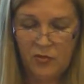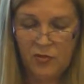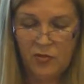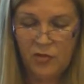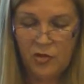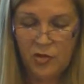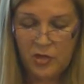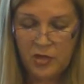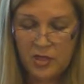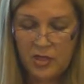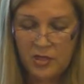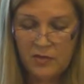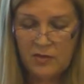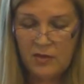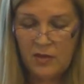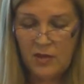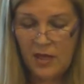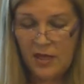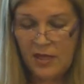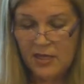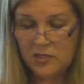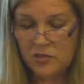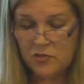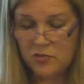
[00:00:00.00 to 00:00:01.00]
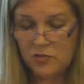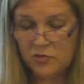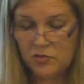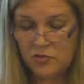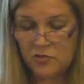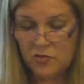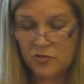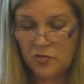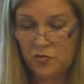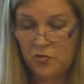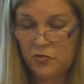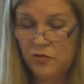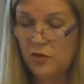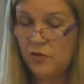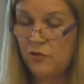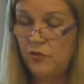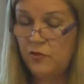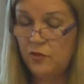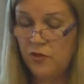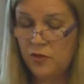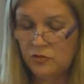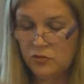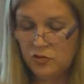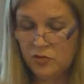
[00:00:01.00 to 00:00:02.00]
for it has reserved a
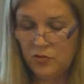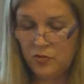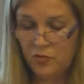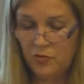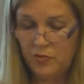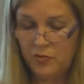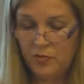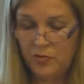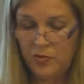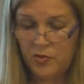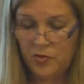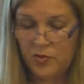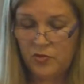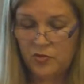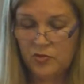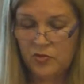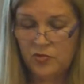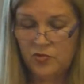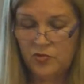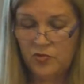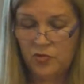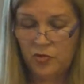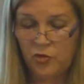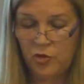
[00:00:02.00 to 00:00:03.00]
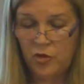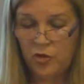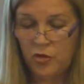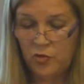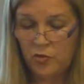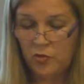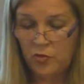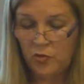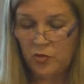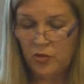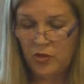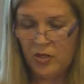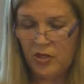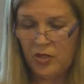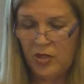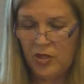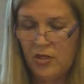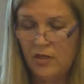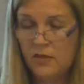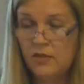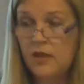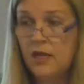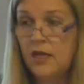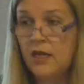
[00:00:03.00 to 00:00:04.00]
future repose for you
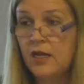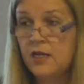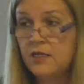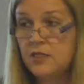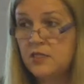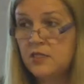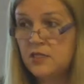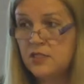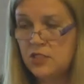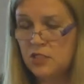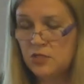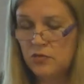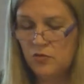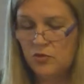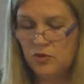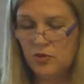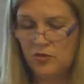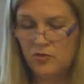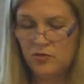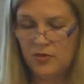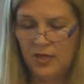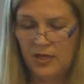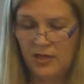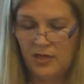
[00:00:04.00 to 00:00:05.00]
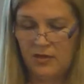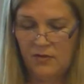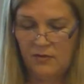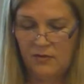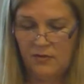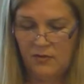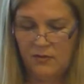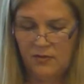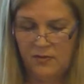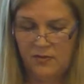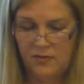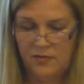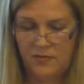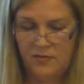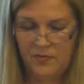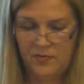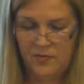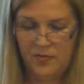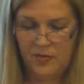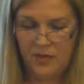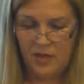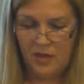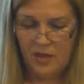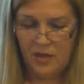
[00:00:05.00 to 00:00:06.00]
that I still don't have.
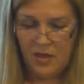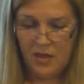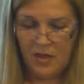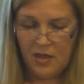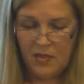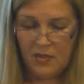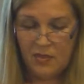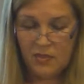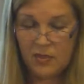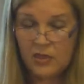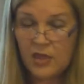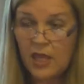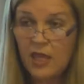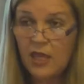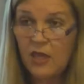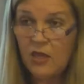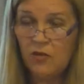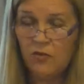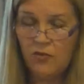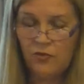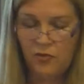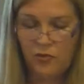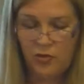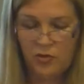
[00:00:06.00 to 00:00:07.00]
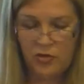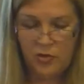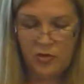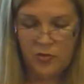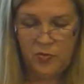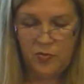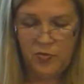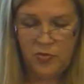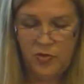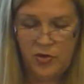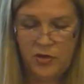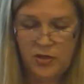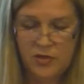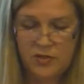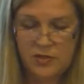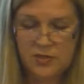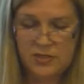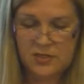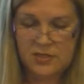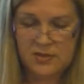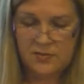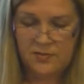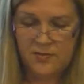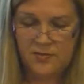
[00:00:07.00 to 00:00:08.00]
Thank you for your
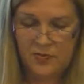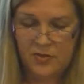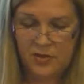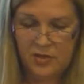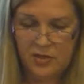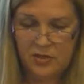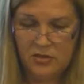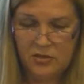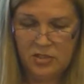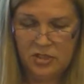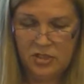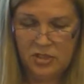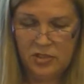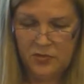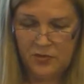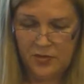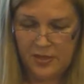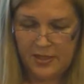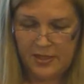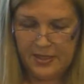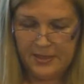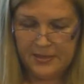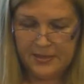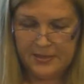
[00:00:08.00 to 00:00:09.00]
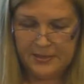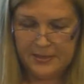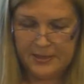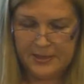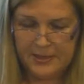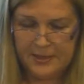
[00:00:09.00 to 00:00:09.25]
prayers until another